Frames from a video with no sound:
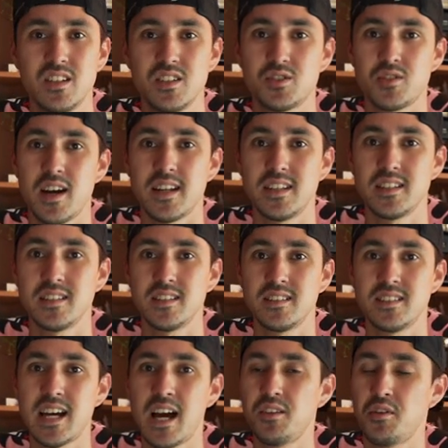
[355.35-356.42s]
try to
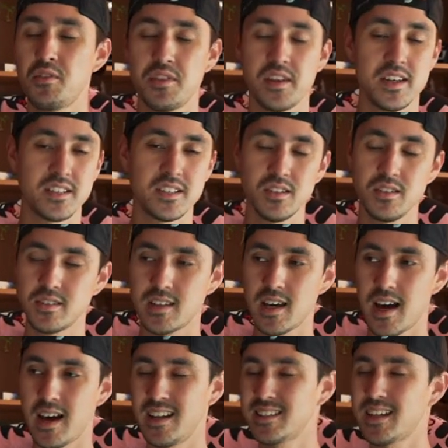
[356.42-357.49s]
download this, use
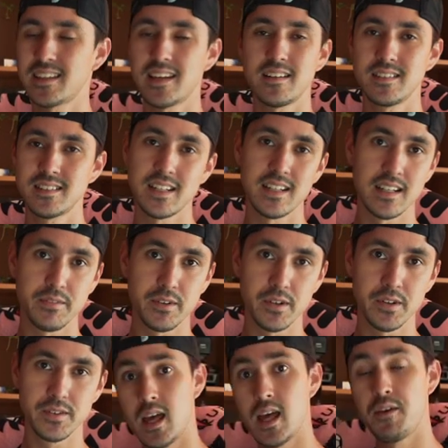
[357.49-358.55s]
that. It's not that
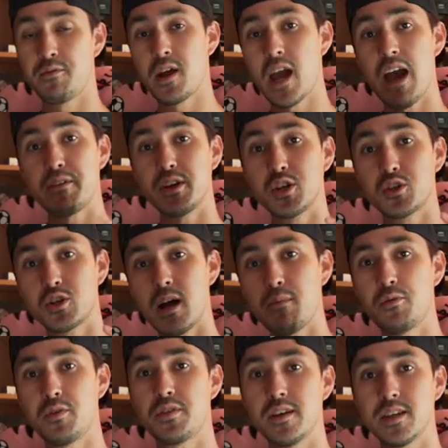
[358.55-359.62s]
difficult. If you're having
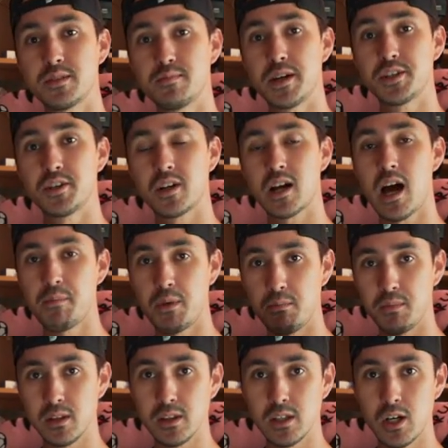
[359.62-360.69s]
trouble with this, make sure to comment
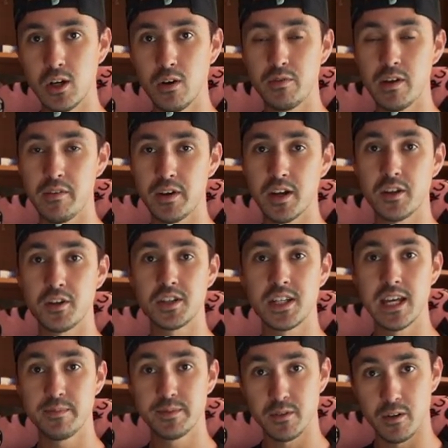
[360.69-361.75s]
below. If you have any other
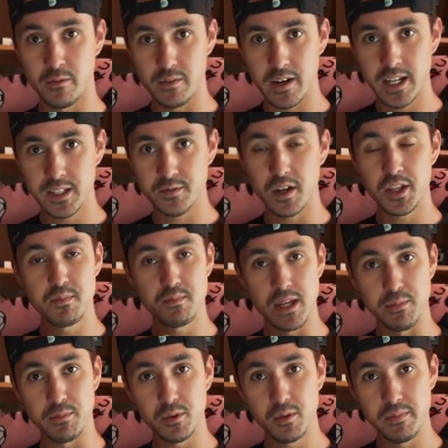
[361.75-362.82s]
tips or advice for other
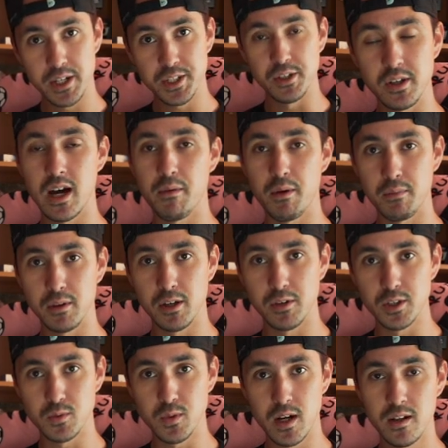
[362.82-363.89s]
people, make you comment below
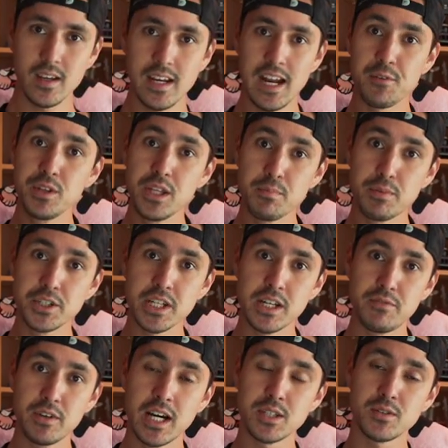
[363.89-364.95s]
as well. And I really appreciate it
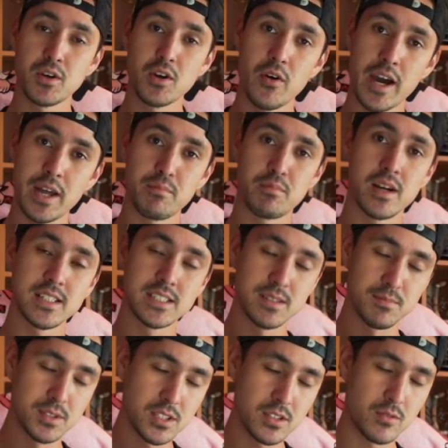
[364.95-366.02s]
if you guys could go ahead and press
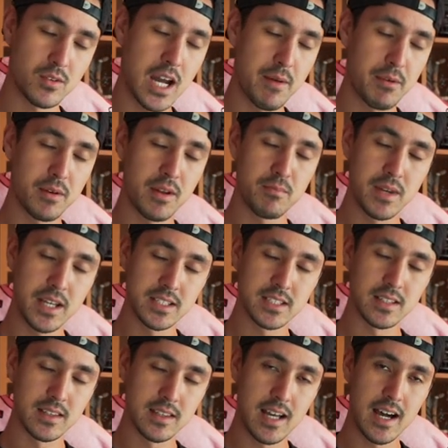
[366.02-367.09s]
subscribe. It means
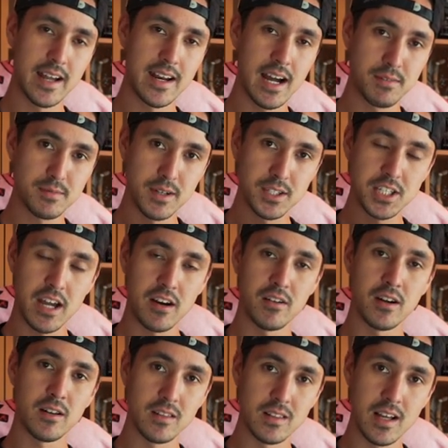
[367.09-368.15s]
a lot, helps my
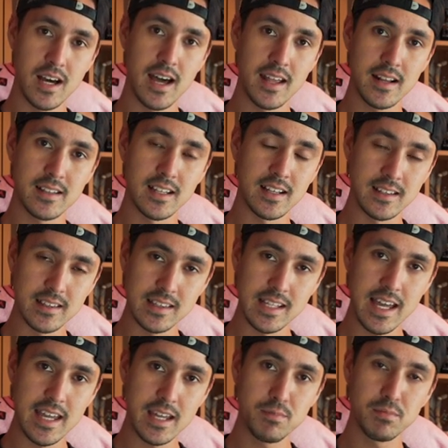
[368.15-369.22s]
channel a lot. Click
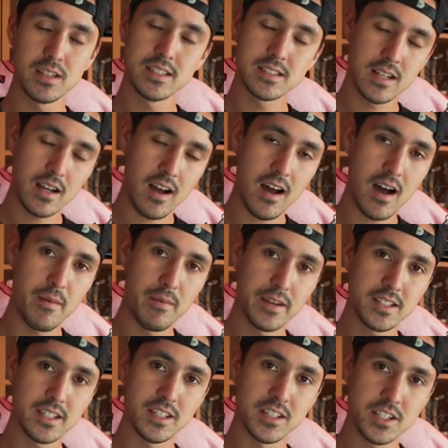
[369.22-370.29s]
like, please
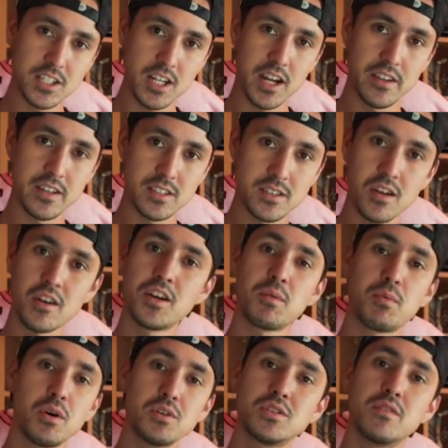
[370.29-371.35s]
comment and share this. Turn on your
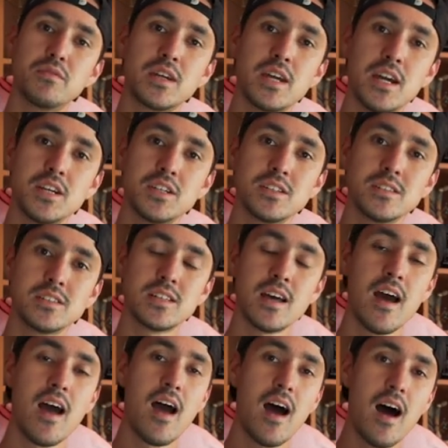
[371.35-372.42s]
post notifications.
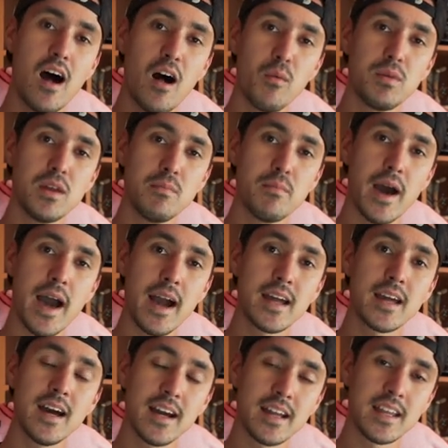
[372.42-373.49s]
I'll be
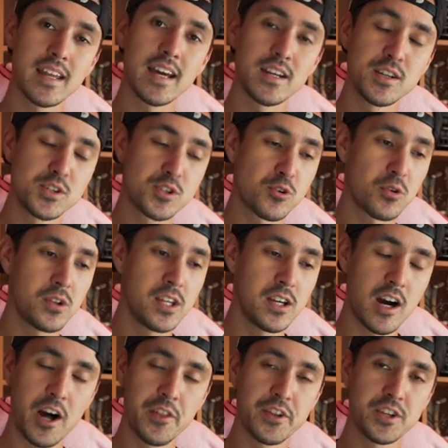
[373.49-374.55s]
back again shortly
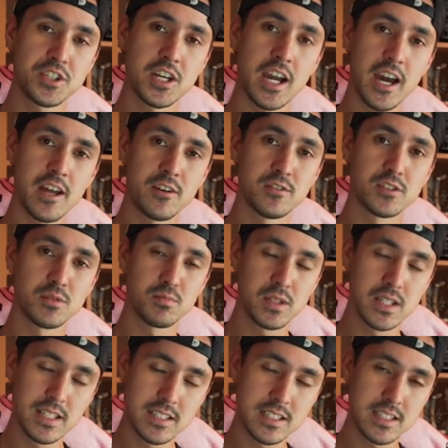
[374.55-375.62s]
on the channel. So
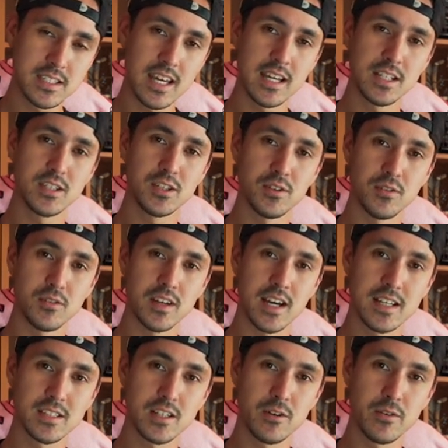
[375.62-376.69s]
please stay tuned.
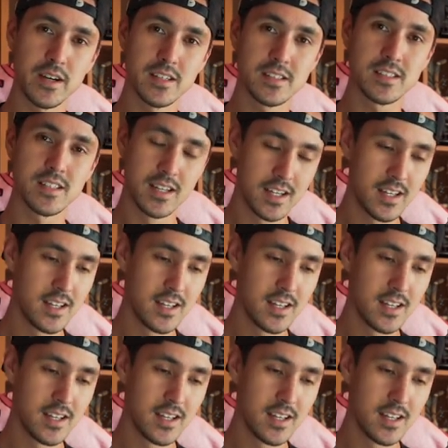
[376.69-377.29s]
As always,